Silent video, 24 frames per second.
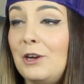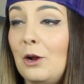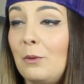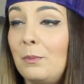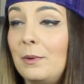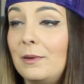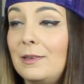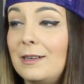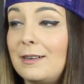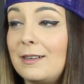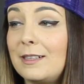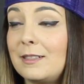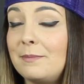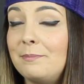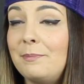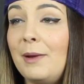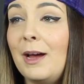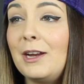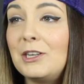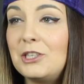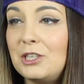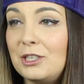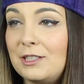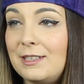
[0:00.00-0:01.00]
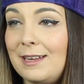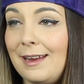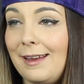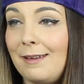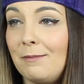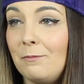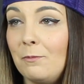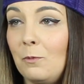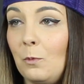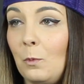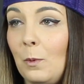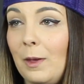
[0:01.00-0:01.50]
Polaris punches
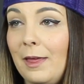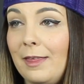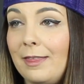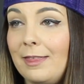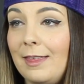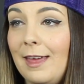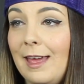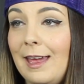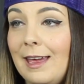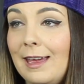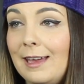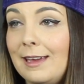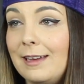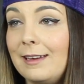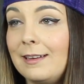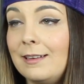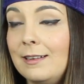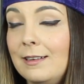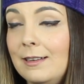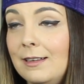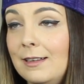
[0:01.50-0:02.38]
him with a